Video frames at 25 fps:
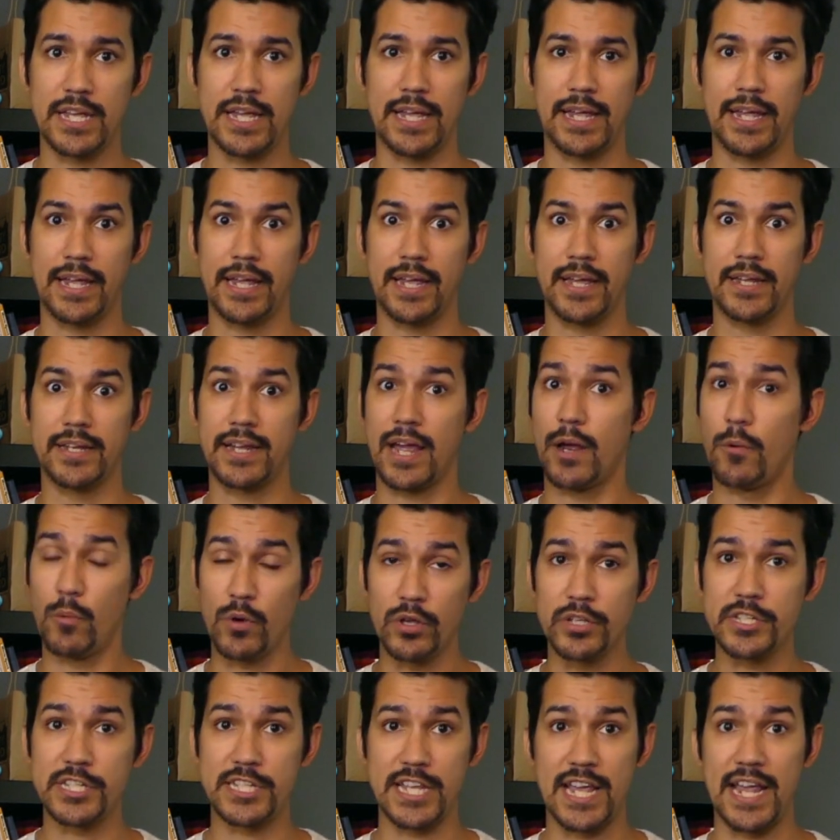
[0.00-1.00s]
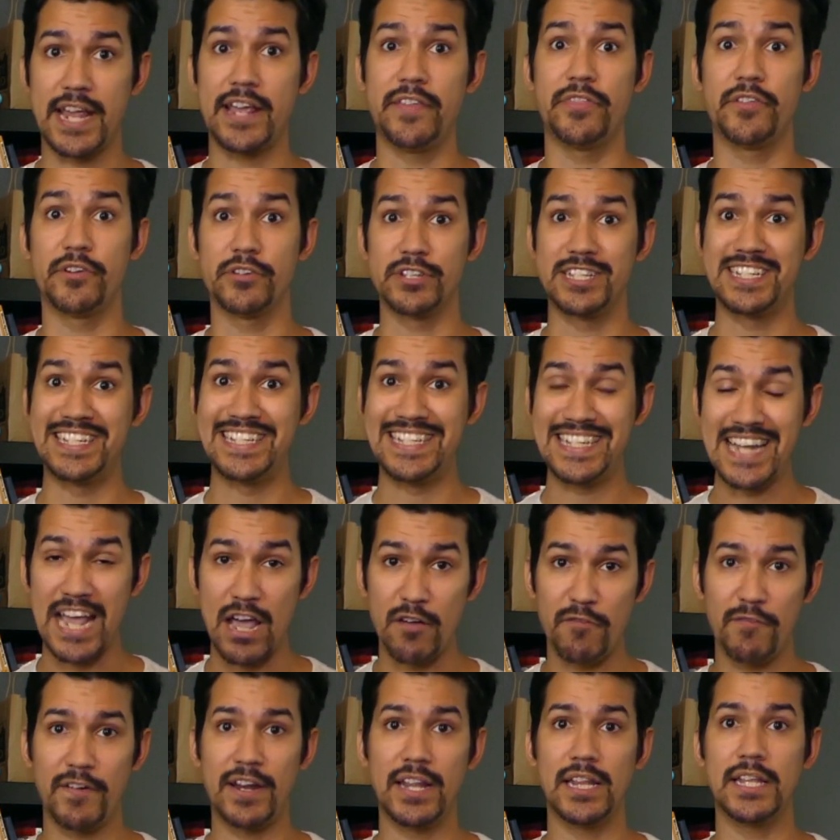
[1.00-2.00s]
and I will say there's
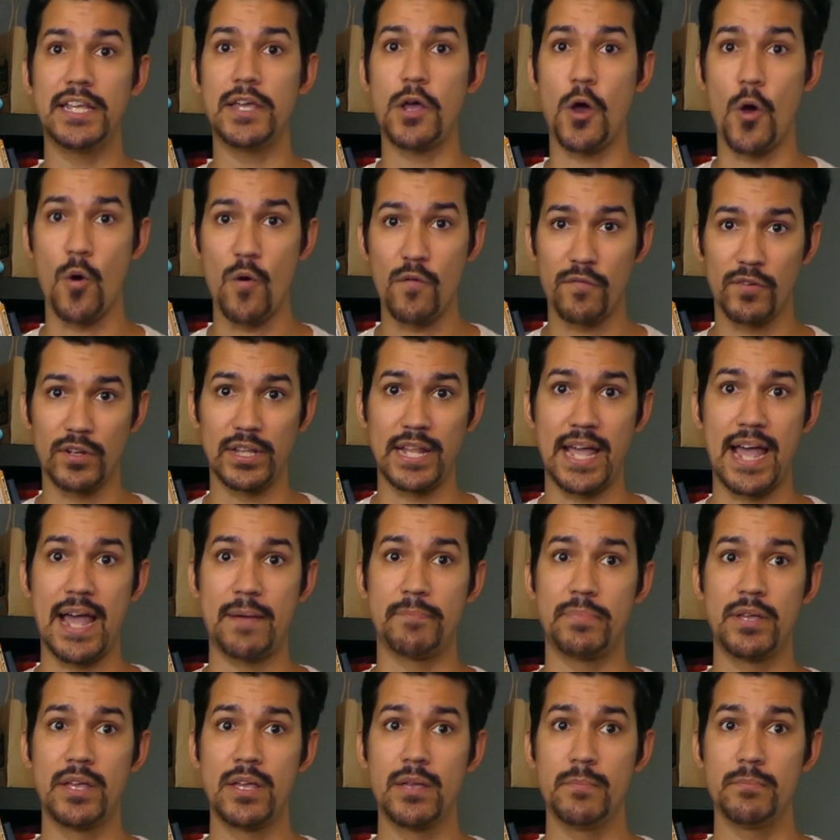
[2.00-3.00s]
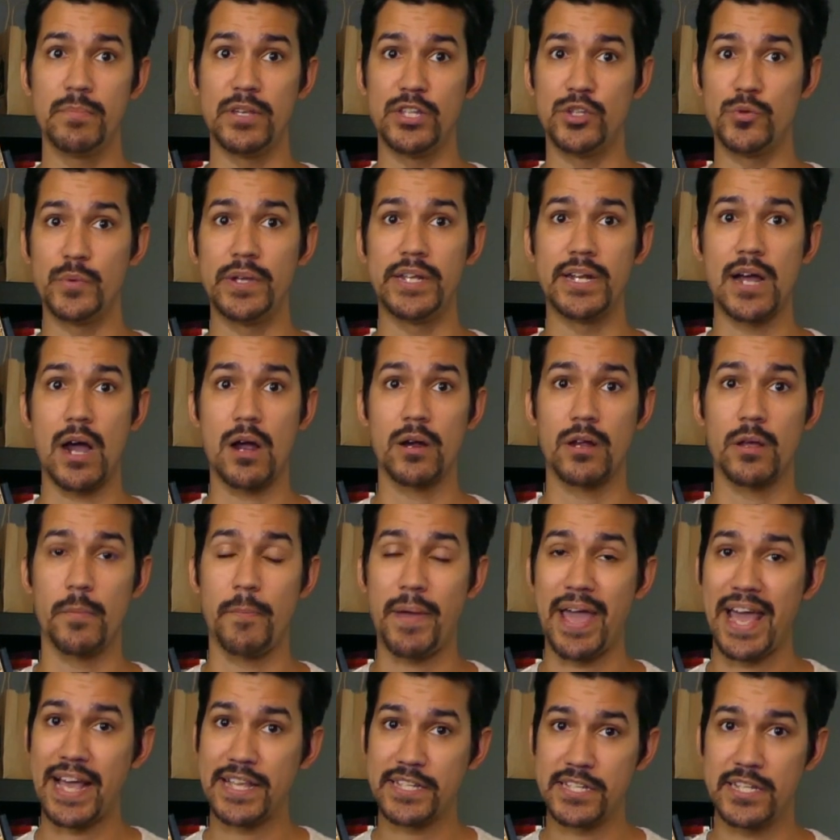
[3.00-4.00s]
definitely overlap between our
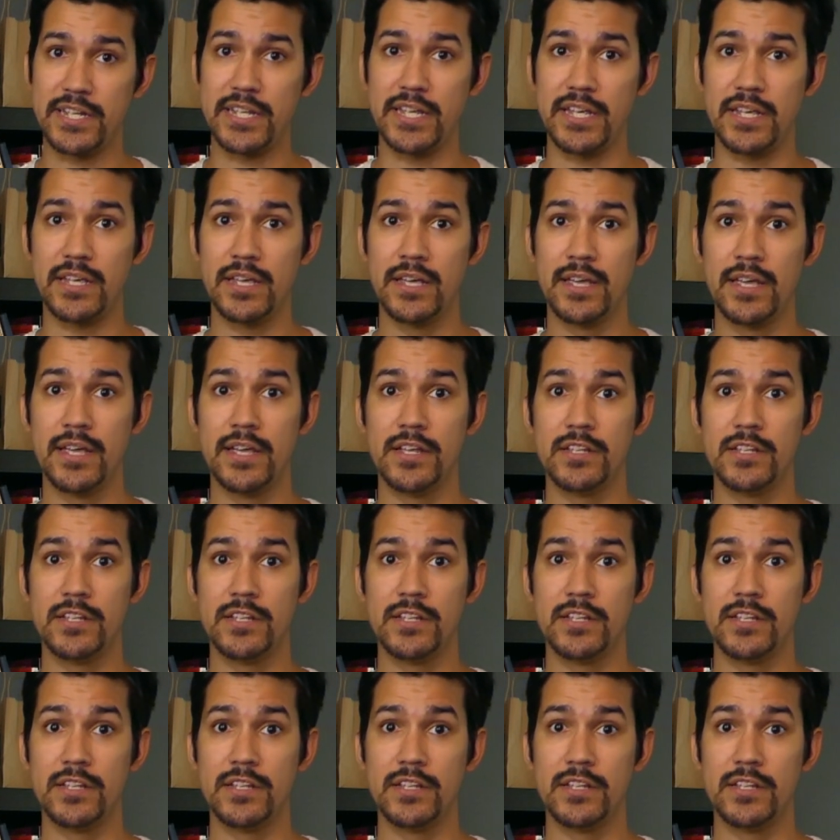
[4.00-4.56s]
capacity